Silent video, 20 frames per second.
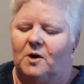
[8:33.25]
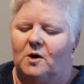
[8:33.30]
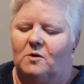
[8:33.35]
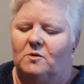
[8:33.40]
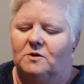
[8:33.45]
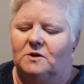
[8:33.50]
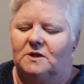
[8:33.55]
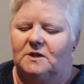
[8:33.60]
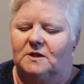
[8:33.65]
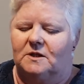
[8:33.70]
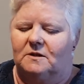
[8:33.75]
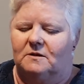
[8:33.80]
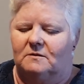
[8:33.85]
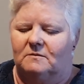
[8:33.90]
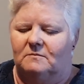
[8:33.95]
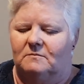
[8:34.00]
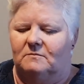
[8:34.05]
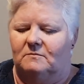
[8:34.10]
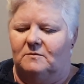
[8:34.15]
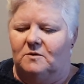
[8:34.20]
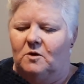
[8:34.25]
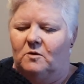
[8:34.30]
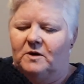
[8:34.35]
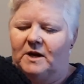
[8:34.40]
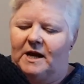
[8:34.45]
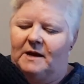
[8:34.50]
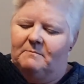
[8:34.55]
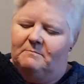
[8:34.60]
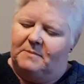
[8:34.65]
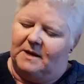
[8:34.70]
post, no
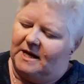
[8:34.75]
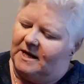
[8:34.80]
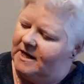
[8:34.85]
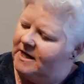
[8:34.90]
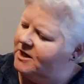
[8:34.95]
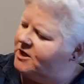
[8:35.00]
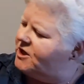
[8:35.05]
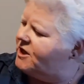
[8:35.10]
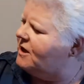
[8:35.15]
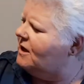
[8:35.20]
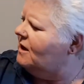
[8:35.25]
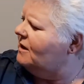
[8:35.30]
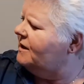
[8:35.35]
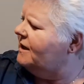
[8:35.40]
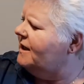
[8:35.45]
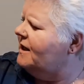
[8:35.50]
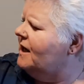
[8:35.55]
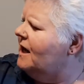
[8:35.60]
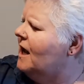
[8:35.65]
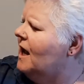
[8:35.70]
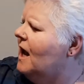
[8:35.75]
name beanie, she called it.